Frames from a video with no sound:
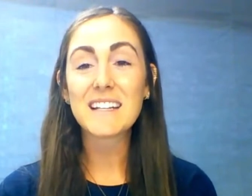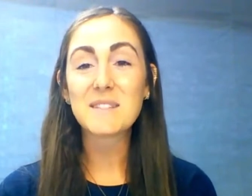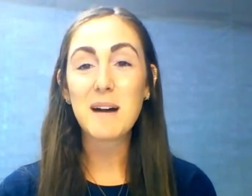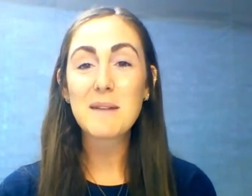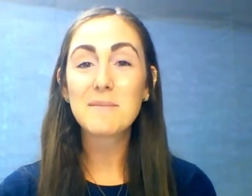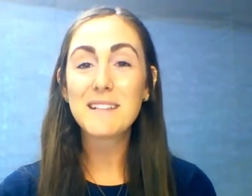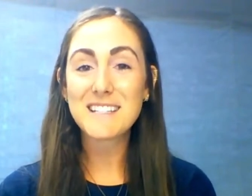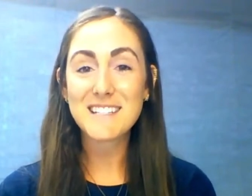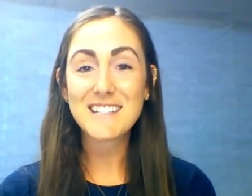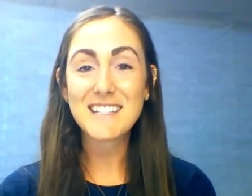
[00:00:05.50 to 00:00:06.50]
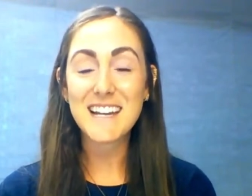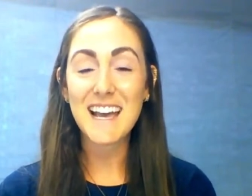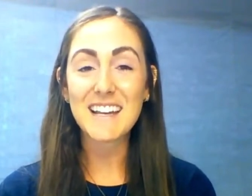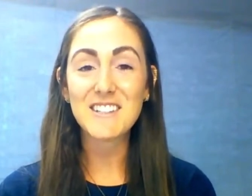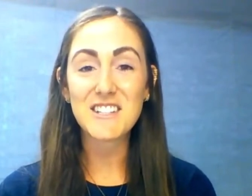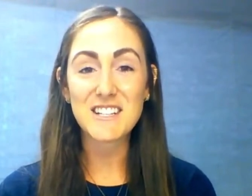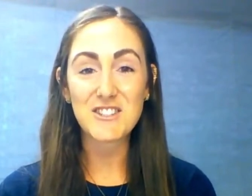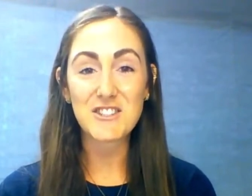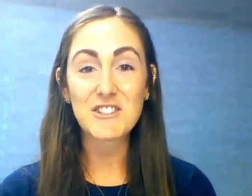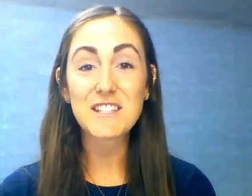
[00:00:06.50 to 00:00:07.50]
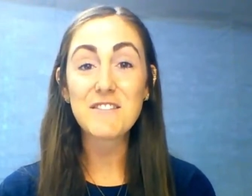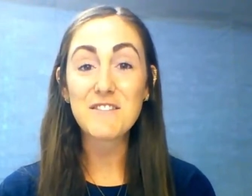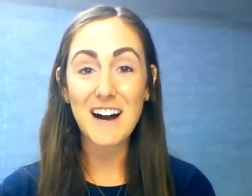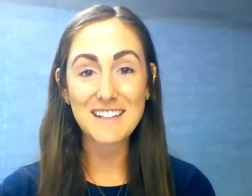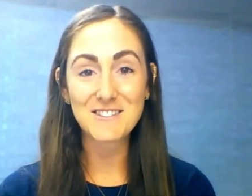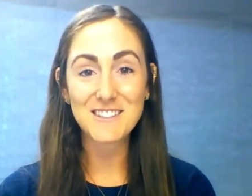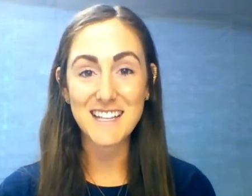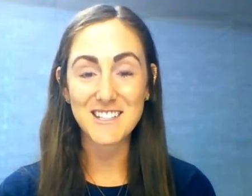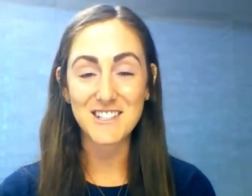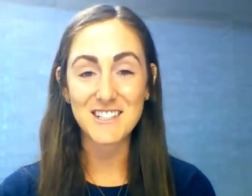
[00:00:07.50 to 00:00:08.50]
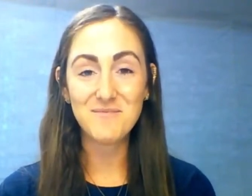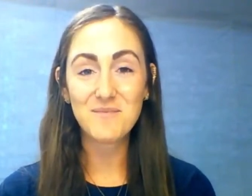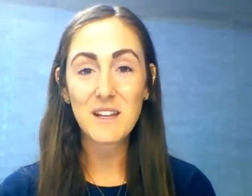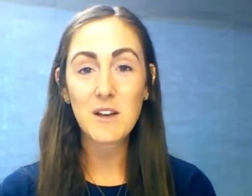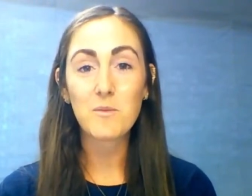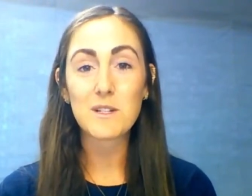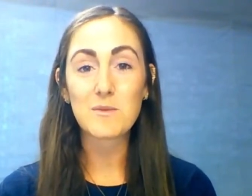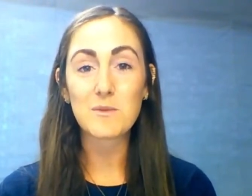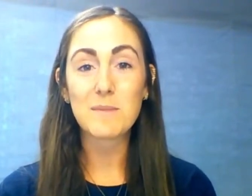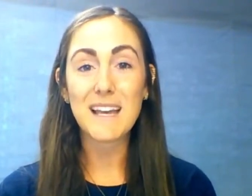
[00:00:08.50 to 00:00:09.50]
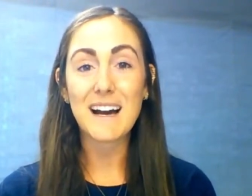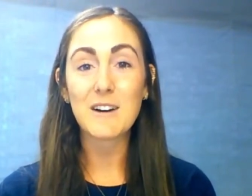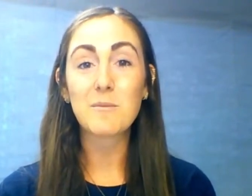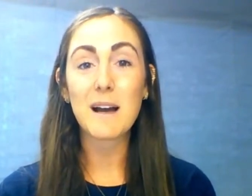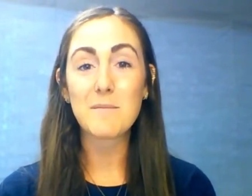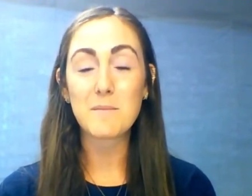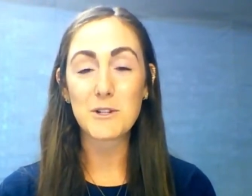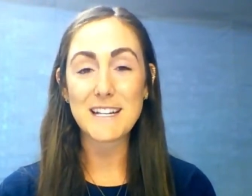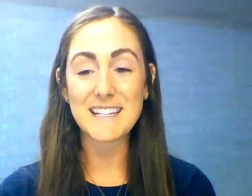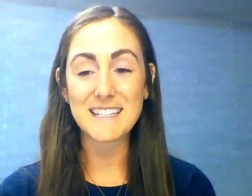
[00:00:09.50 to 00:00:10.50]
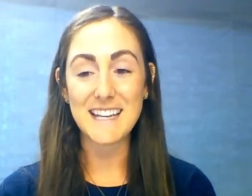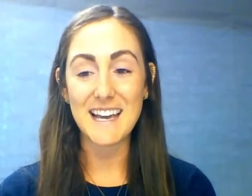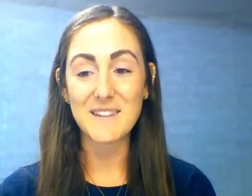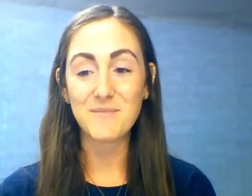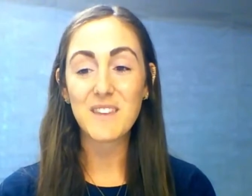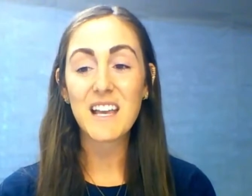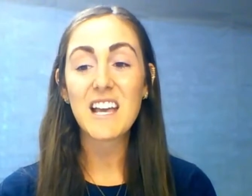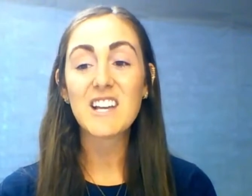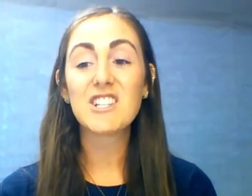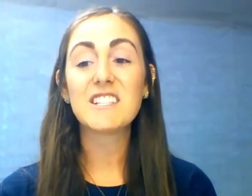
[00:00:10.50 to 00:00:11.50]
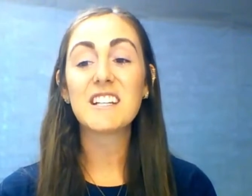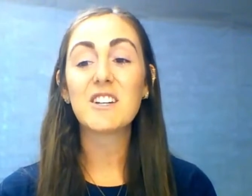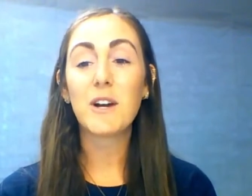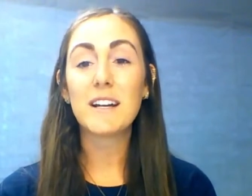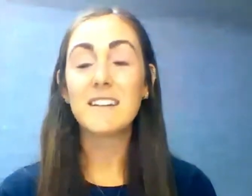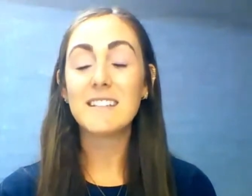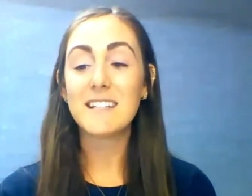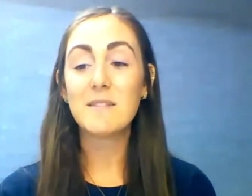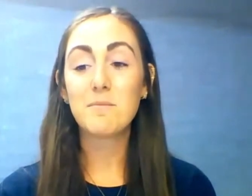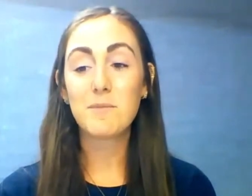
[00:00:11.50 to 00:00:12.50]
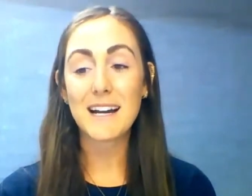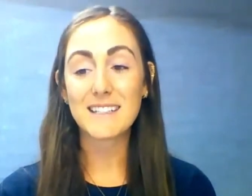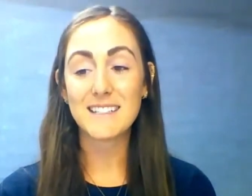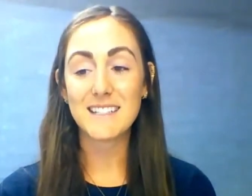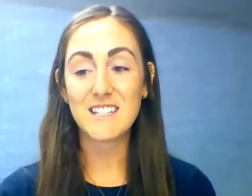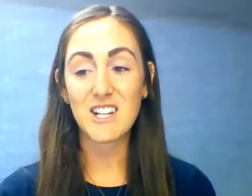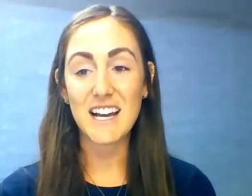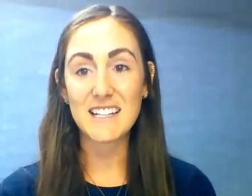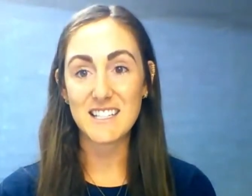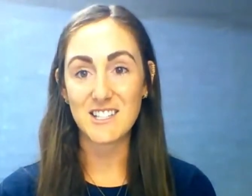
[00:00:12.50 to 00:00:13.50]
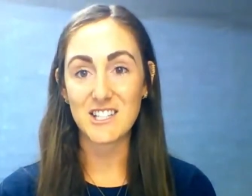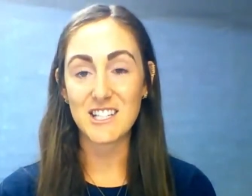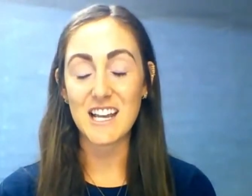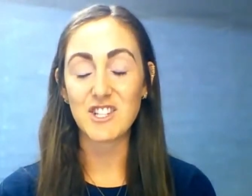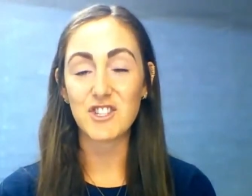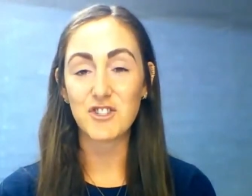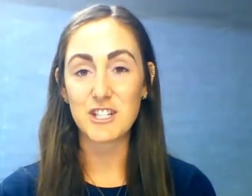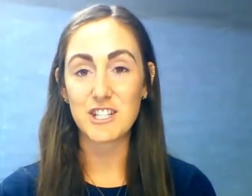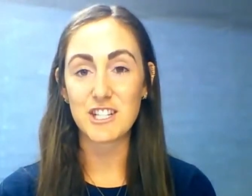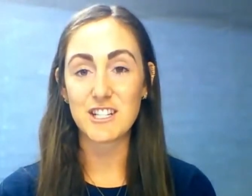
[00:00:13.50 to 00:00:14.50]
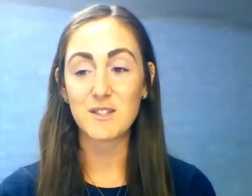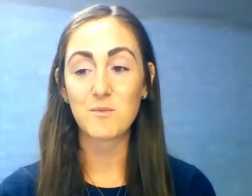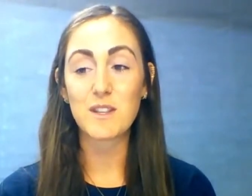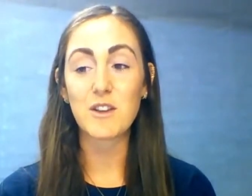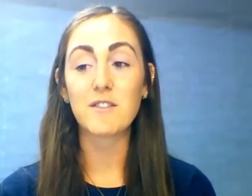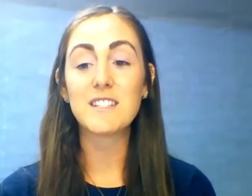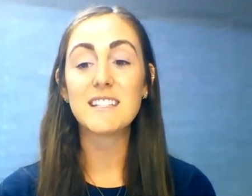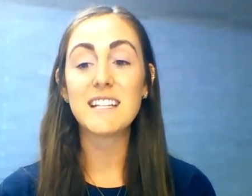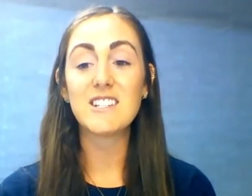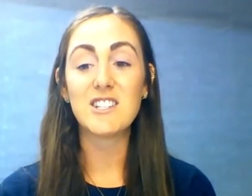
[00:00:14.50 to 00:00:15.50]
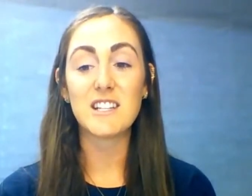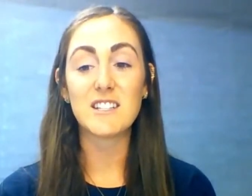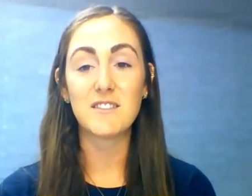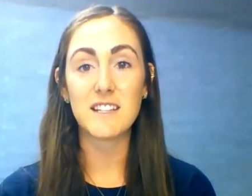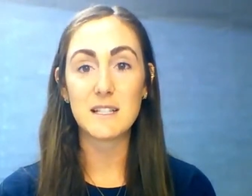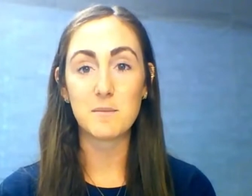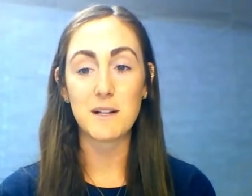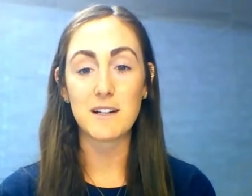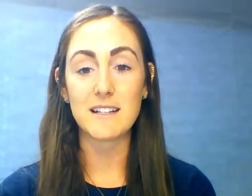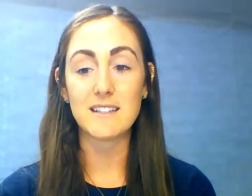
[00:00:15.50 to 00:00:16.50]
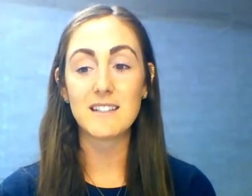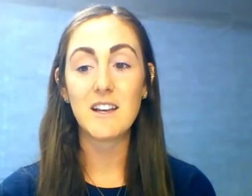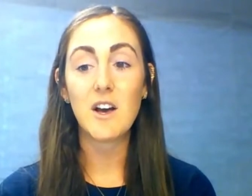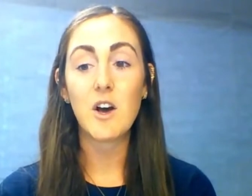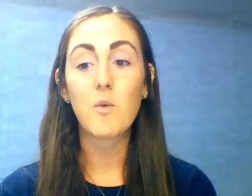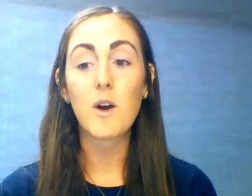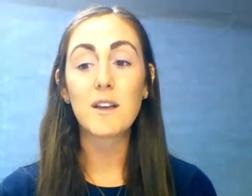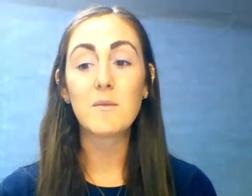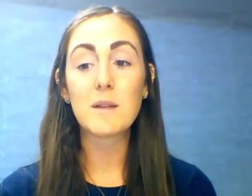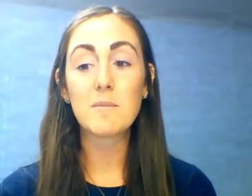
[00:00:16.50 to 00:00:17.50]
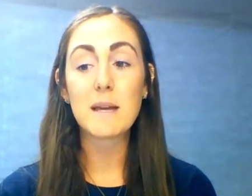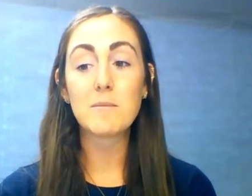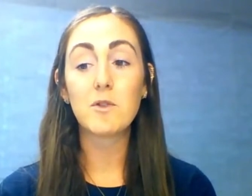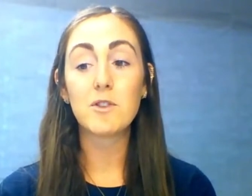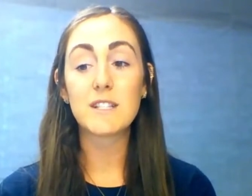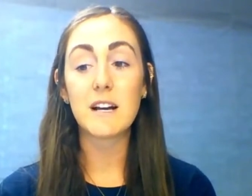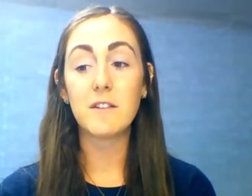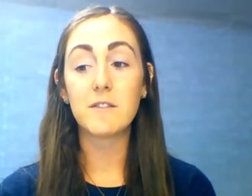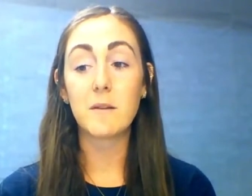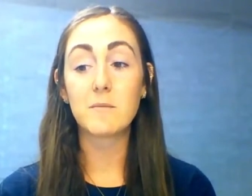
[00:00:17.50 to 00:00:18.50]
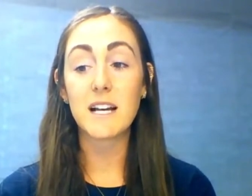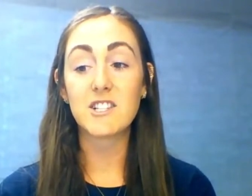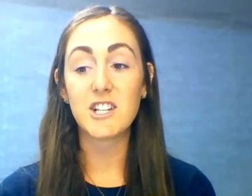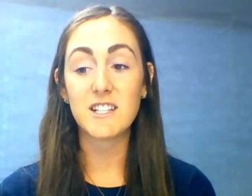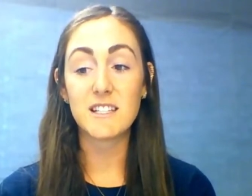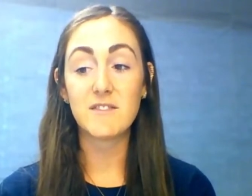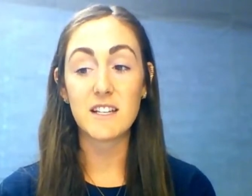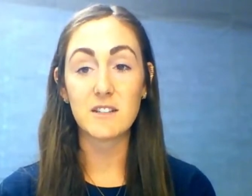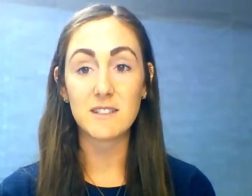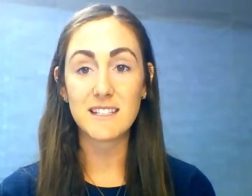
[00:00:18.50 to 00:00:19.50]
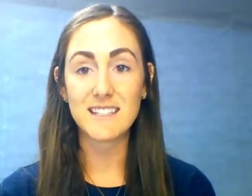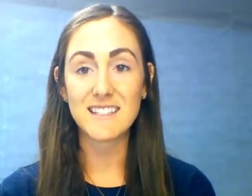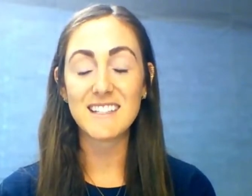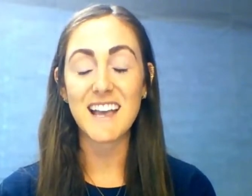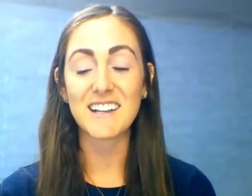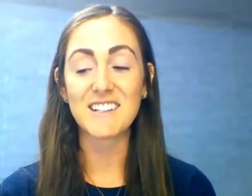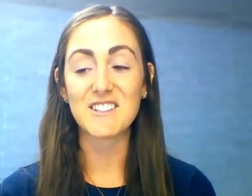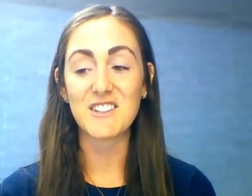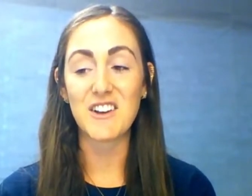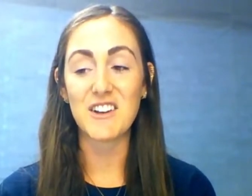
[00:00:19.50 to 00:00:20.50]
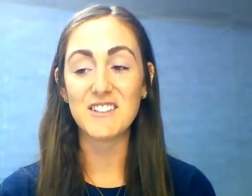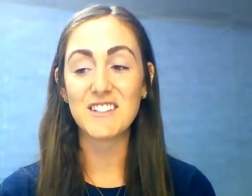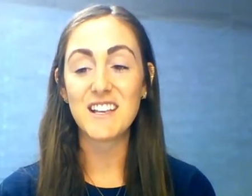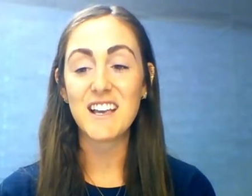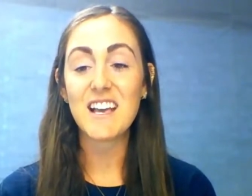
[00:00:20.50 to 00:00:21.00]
It's my pleasure today to introduce the final session, which will be held by Marika Day. She's an accredited practicing dietitian and nutritionist with over 6 years of experience working with people who suffer from digestive illnesses and concerns.